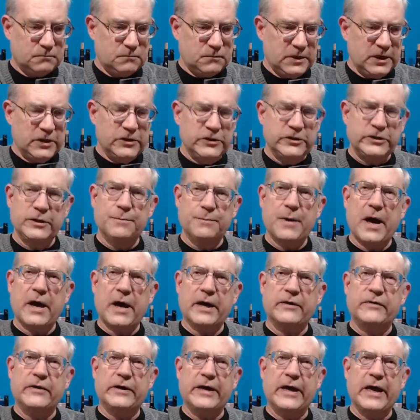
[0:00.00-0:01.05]
let's see, back
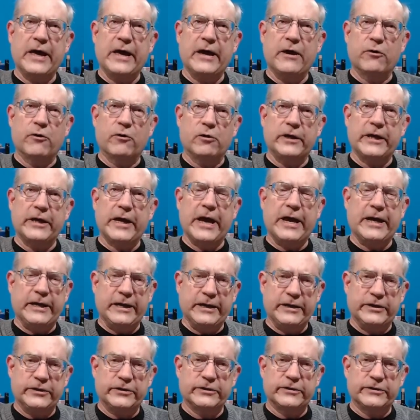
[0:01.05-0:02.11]
in the early
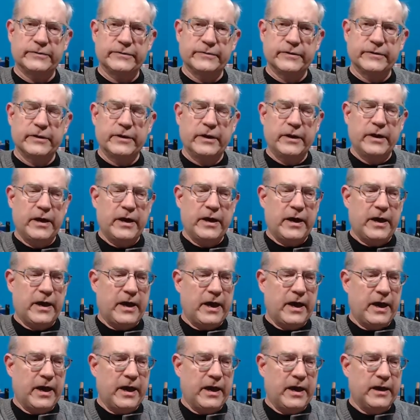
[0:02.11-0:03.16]
80s,
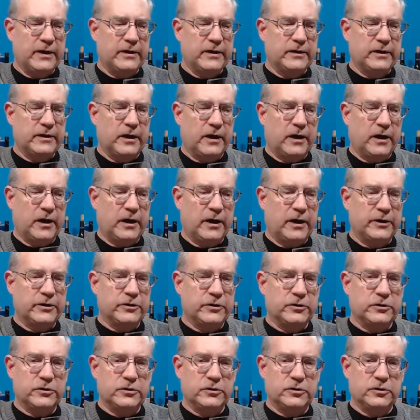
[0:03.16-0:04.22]
and
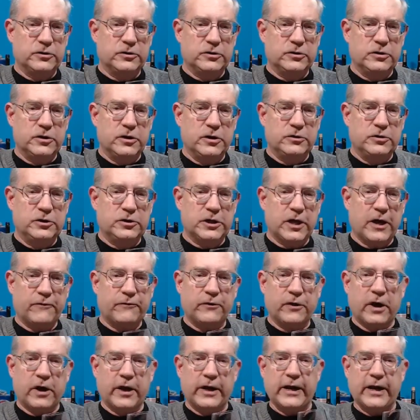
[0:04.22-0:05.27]
Jeff
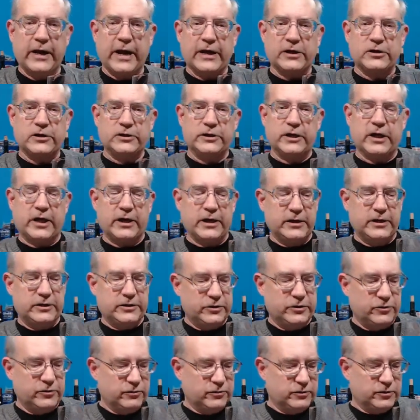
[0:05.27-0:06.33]
and I had actually gotten
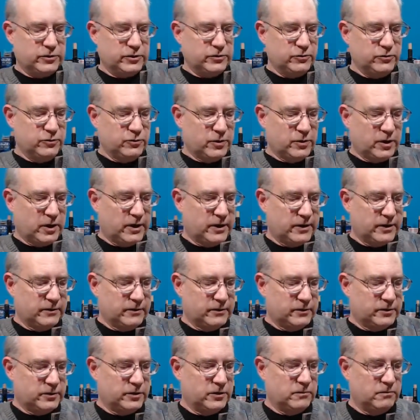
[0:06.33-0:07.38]
into to
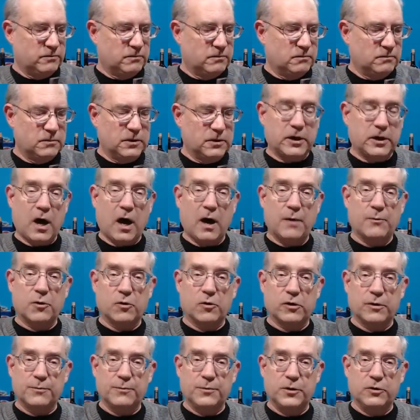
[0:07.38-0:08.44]
the Commodore
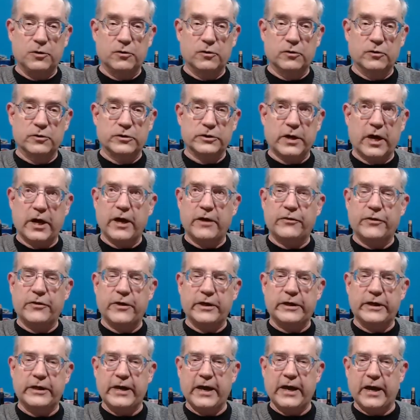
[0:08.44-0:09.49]
computers. I
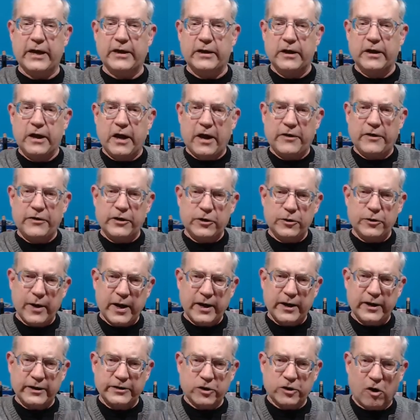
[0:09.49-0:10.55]
think you had
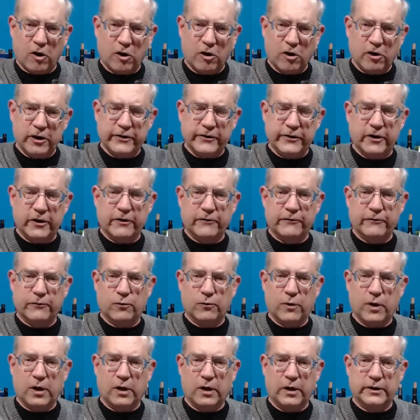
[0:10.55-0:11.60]
Atari there for a
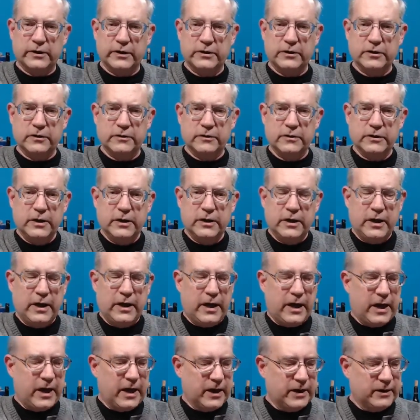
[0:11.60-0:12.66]
while, didn't you?
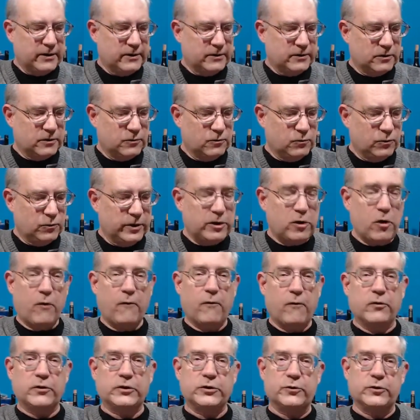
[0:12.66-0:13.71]
And we'd go
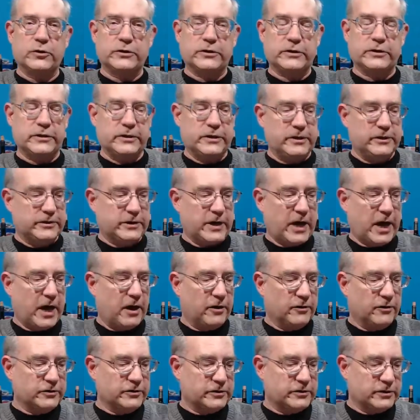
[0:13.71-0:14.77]
over to his
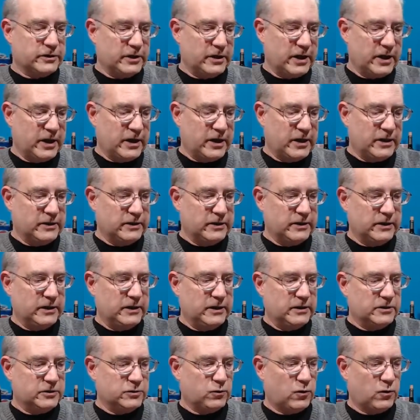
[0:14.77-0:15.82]
house, and he
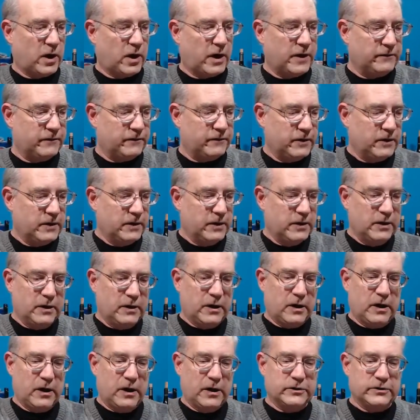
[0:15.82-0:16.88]
and his wife,
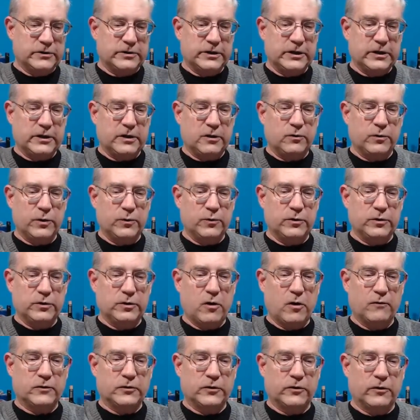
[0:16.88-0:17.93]
Zita, we would
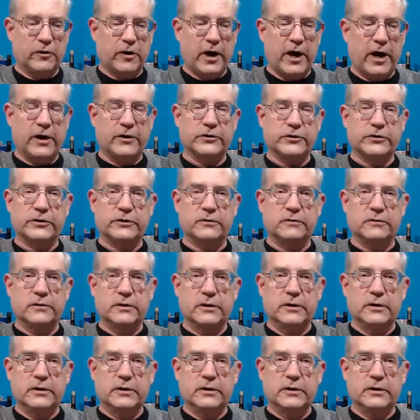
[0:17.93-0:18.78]
go up to their house, and